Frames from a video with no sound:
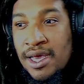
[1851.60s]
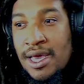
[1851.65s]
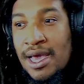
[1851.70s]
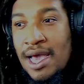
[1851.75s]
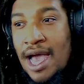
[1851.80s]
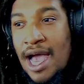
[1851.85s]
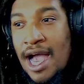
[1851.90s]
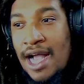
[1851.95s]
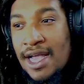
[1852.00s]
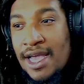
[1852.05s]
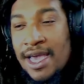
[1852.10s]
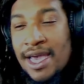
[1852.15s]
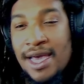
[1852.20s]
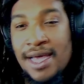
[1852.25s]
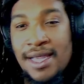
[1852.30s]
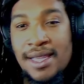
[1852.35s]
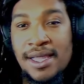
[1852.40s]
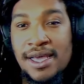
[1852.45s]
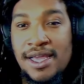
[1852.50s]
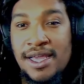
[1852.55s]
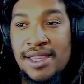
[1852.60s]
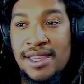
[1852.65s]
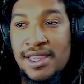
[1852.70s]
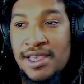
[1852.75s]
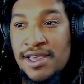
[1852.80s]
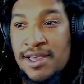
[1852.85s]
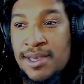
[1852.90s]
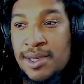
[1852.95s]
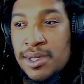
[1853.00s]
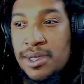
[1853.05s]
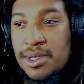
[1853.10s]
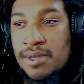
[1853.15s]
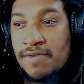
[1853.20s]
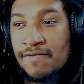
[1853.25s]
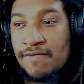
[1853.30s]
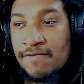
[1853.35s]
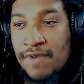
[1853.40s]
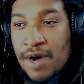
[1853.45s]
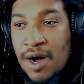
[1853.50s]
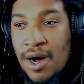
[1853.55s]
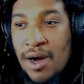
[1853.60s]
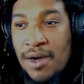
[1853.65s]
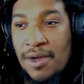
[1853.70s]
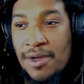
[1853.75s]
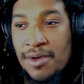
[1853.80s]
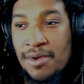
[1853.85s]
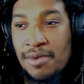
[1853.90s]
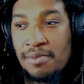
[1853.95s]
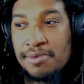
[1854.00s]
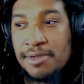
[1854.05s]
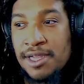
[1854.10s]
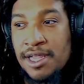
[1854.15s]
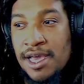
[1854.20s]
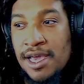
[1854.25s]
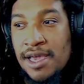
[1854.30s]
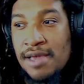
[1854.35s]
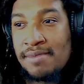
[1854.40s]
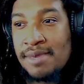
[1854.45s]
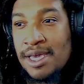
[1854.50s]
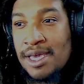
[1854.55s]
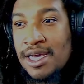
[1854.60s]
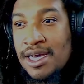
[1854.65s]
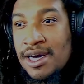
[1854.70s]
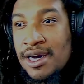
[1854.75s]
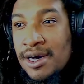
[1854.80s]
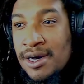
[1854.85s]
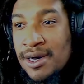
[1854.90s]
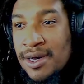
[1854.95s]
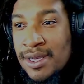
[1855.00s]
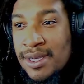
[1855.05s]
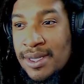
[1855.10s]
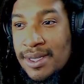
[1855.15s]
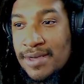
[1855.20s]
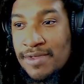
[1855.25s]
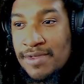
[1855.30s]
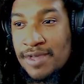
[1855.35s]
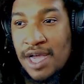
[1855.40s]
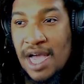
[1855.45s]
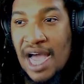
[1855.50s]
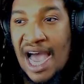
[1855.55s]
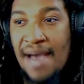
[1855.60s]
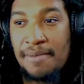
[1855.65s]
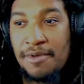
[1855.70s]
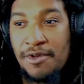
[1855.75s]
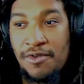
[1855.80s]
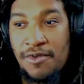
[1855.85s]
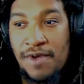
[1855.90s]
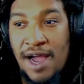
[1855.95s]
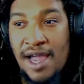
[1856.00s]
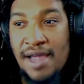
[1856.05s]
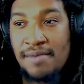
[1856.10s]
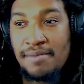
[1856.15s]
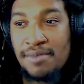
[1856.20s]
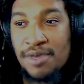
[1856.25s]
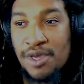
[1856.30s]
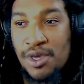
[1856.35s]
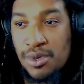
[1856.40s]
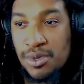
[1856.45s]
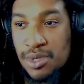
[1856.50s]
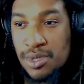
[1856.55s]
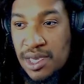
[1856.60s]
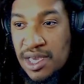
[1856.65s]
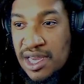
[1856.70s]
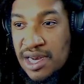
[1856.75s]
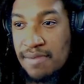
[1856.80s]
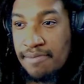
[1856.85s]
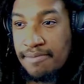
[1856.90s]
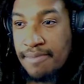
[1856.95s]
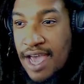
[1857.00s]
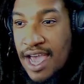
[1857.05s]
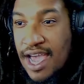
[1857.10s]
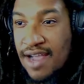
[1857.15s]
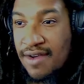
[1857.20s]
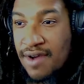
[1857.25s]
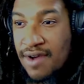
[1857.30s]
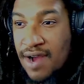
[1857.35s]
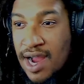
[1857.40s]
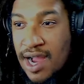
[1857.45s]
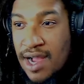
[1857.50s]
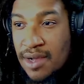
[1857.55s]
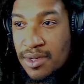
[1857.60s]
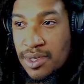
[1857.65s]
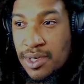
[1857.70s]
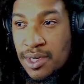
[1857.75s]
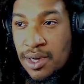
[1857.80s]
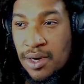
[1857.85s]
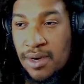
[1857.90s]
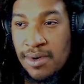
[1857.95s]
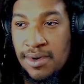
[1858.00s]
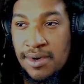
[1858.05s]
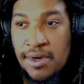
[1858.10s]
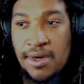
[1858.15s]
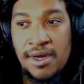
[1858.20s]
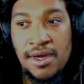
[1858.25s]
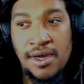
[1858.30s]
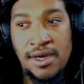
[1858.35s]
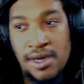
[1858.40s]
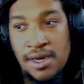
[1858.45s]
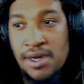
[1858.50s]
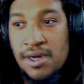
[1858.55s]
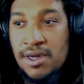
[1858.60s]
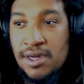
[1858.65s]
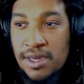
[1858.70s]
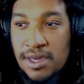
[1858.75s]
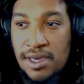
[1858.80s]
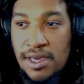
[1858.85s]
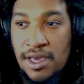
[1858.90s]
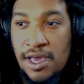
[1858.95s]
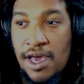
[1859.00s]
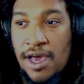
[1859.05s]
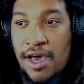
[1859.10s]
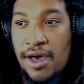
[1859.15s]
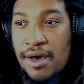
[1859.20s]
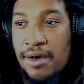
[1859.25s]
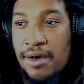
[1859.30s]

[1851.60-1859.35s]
I can't let this volume play because of the copyright music in the background. So yeah.